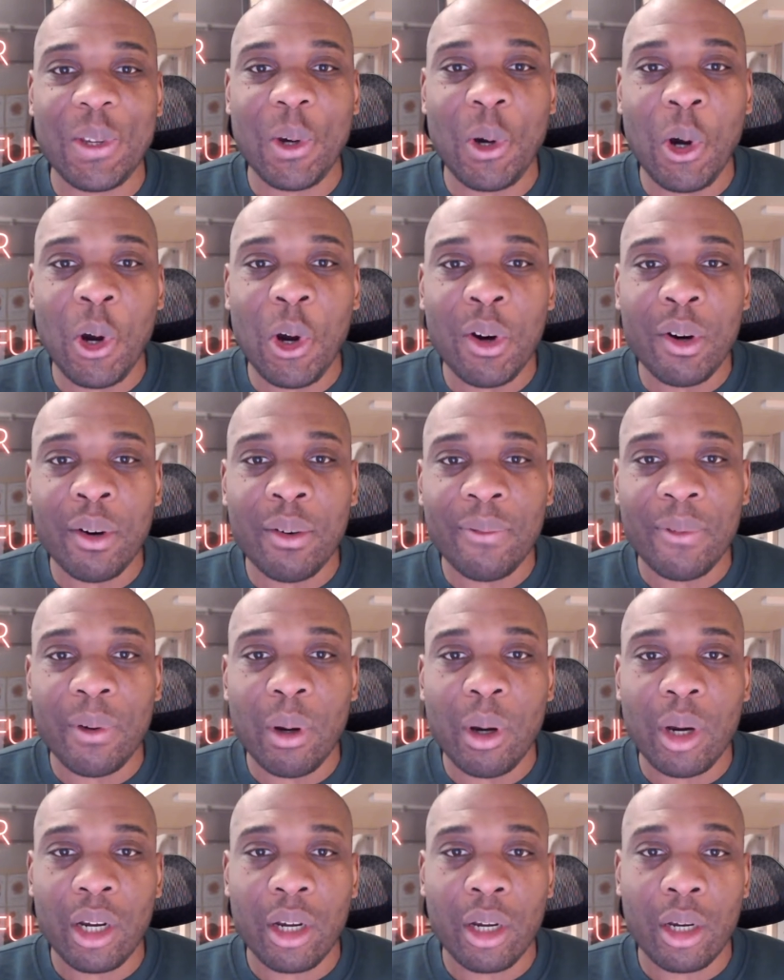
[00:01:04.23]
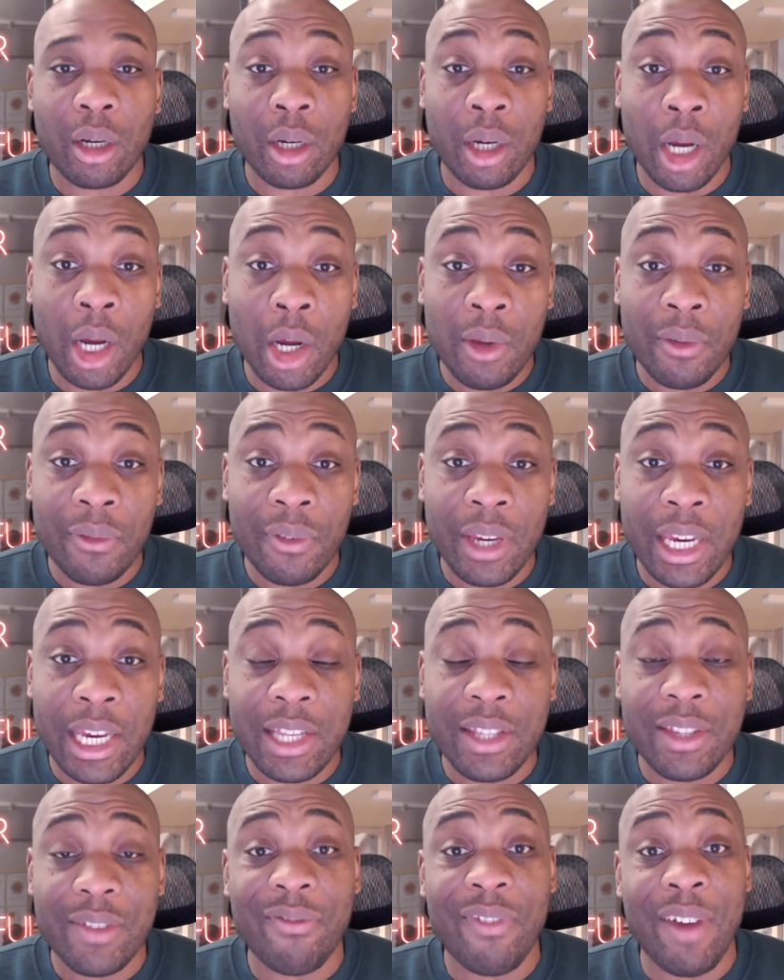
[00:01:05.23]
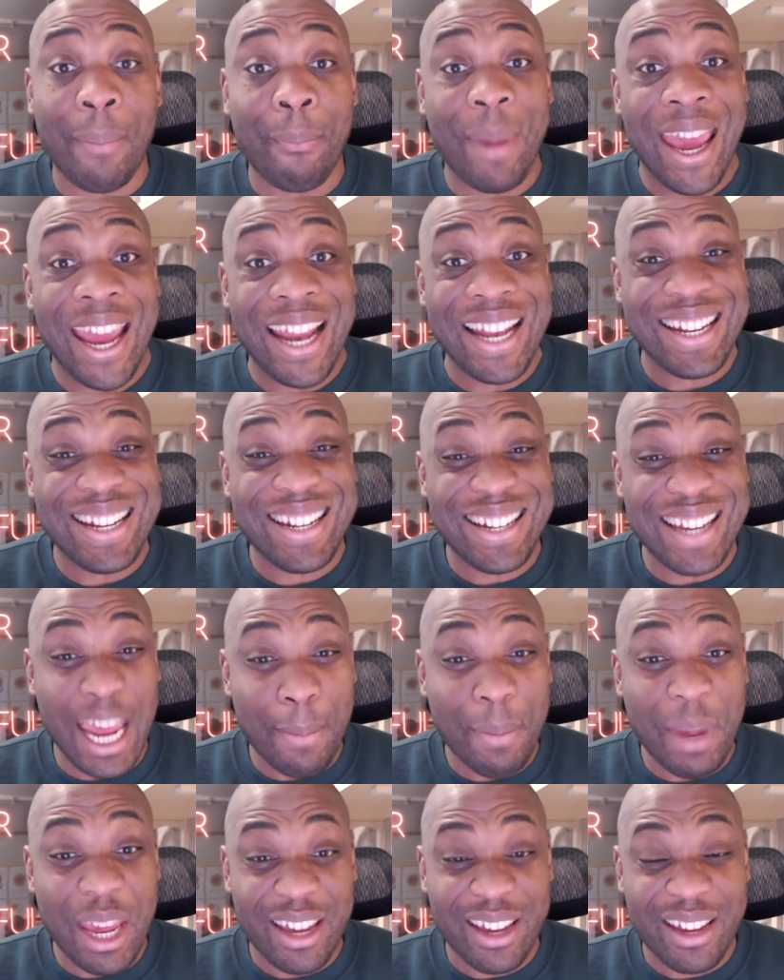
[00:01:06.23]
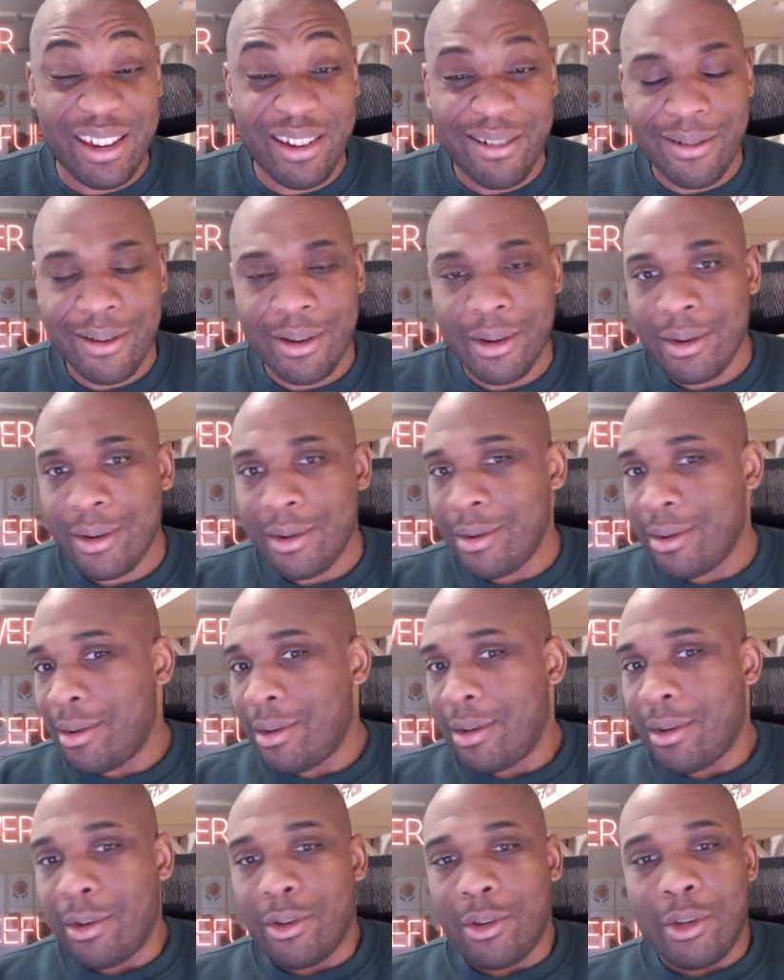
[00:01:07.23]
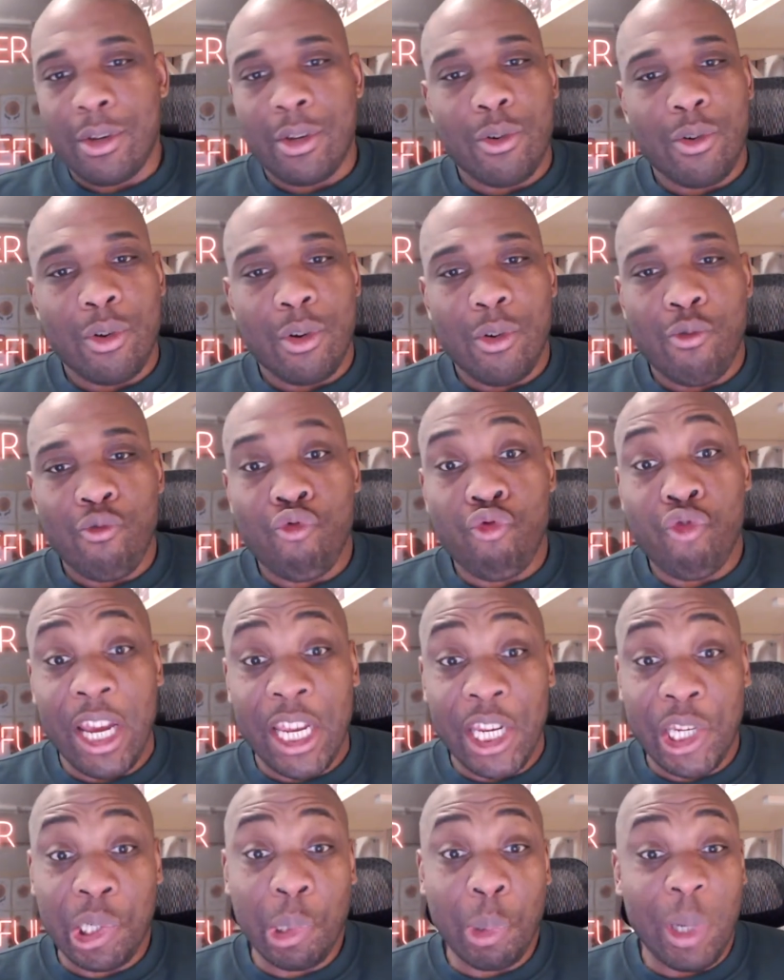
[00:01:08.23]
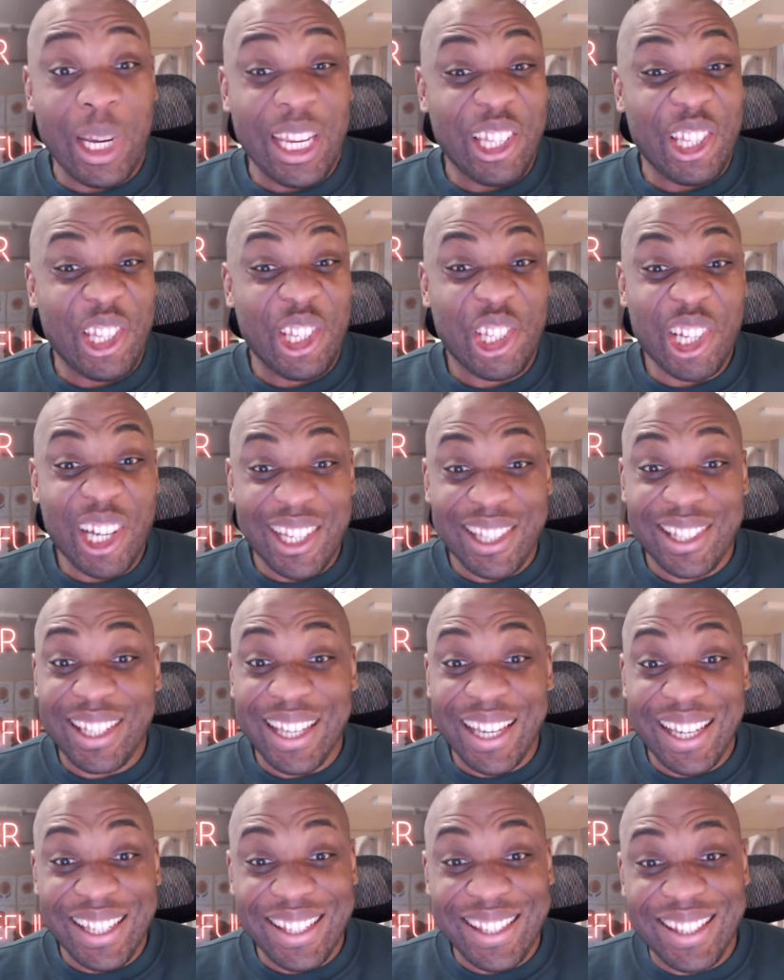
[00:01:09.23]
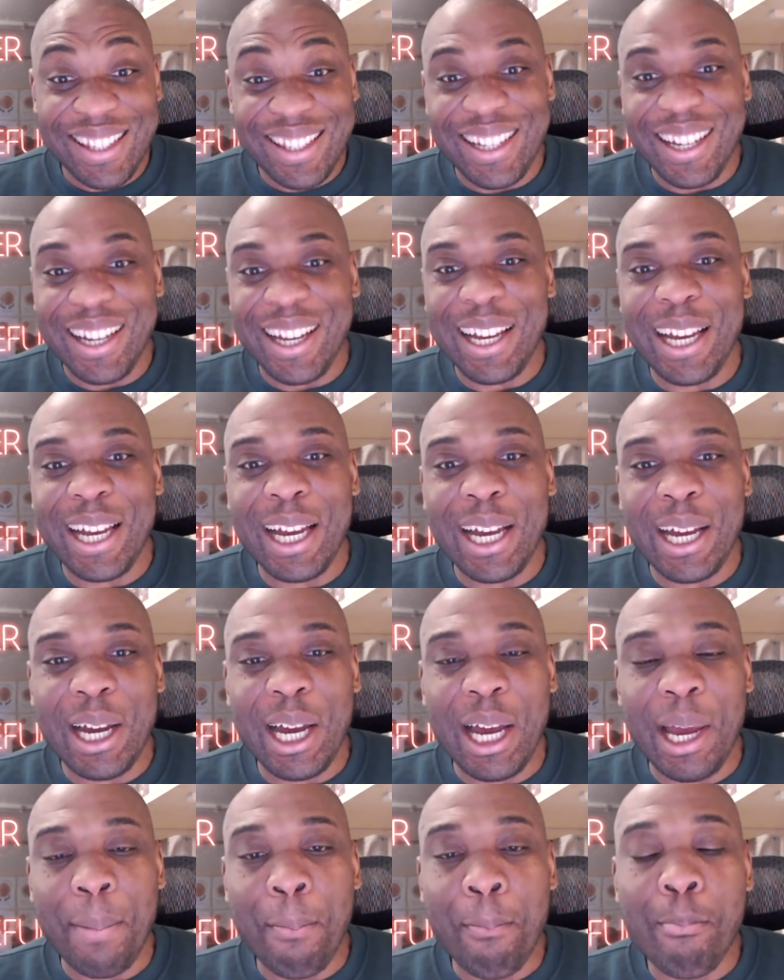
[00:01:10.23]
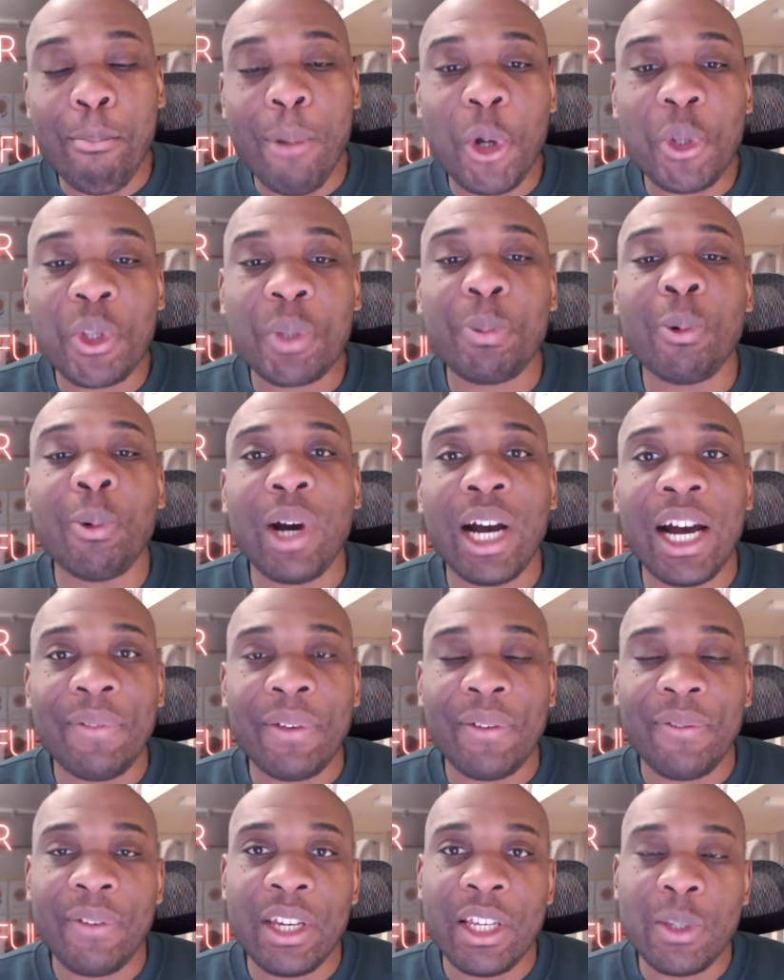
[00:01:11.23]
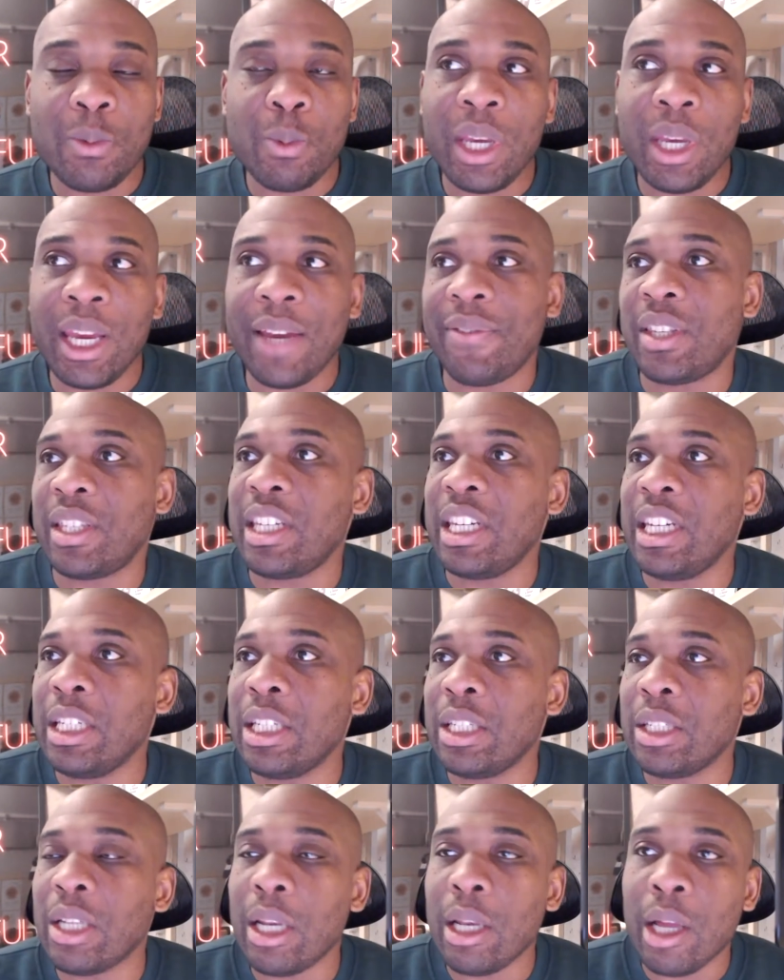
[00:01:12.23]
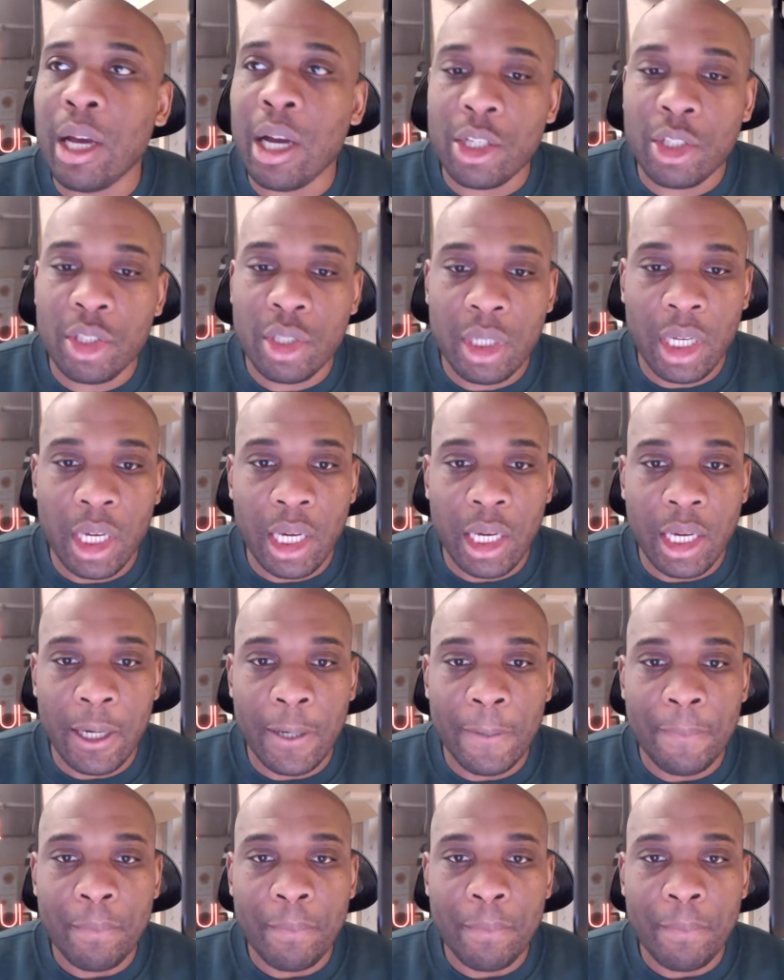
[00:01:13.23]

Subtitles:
of COVID, the pandemic, racial injustice, and multiple other things we have seen in the last year,